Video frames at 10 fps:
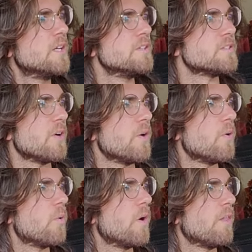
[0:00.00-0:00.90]

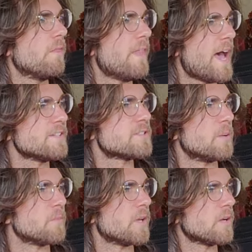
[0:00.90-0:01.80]
So that's
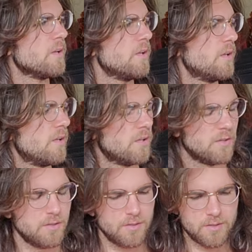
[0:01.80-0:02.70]
something.
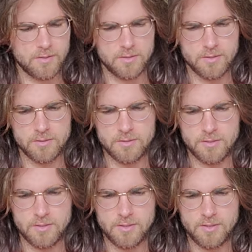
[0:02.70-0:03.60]

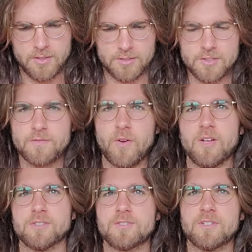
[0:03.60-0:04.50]
This is
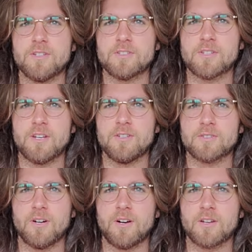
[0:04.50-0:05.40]
fun, just standing here
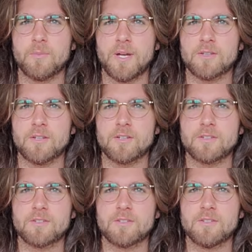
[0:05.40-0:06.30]
talking about
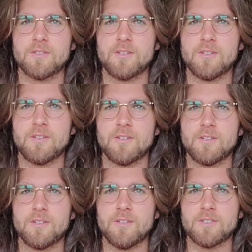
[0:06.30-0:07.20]
things.
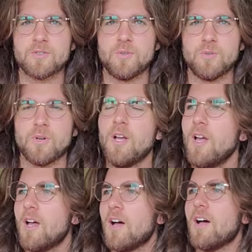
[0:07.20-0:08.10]
It's cool.
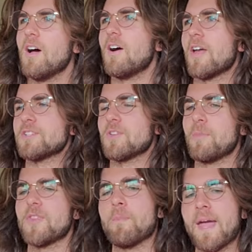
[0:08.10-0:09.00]
Okay, so
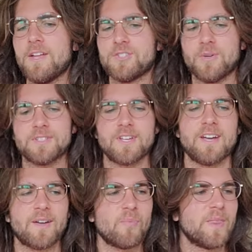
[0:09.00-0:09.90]
but the banjo, it's
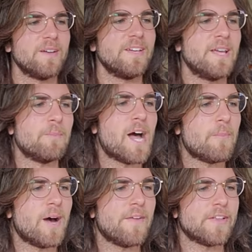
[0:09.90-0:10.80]
like, in my
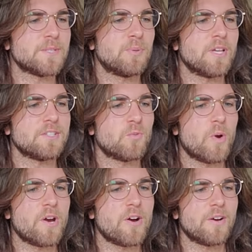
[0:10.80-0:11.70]
mind, that's a place
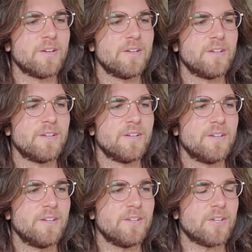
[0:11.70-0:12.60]
where,
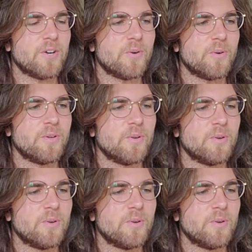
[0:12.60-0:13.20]
you know,